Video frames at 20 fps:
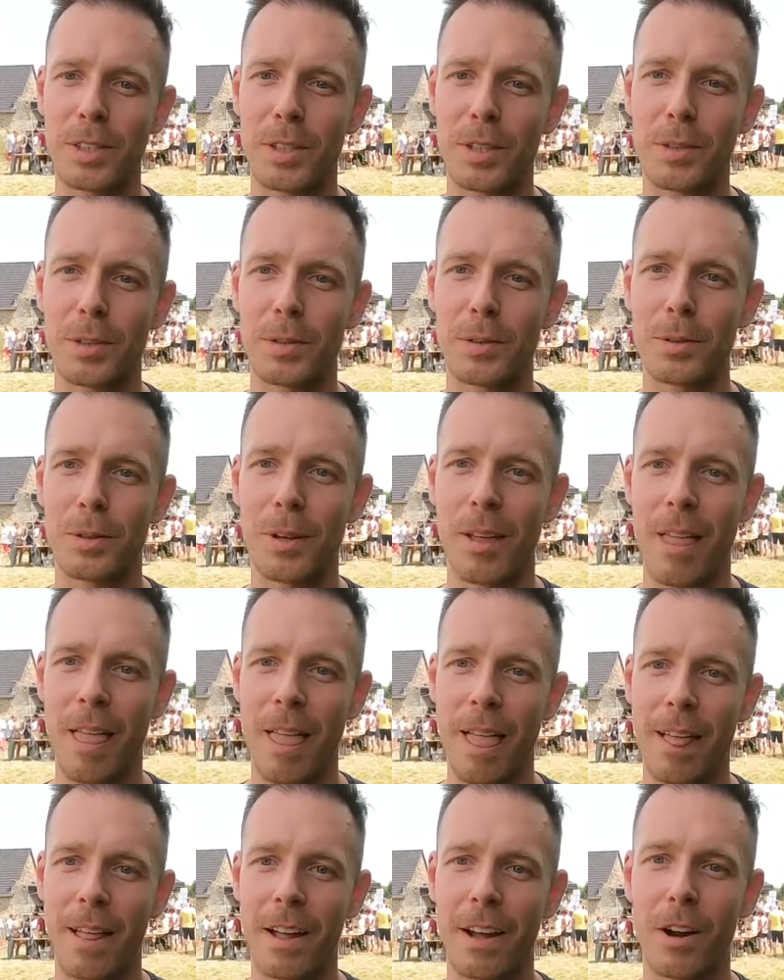So
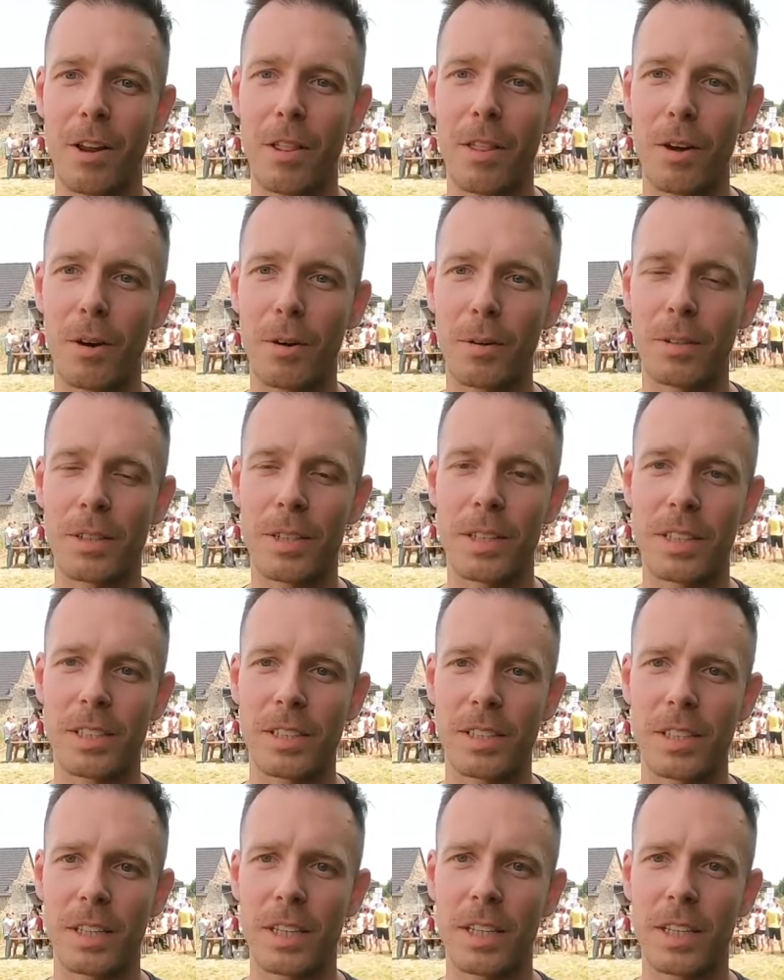although it's,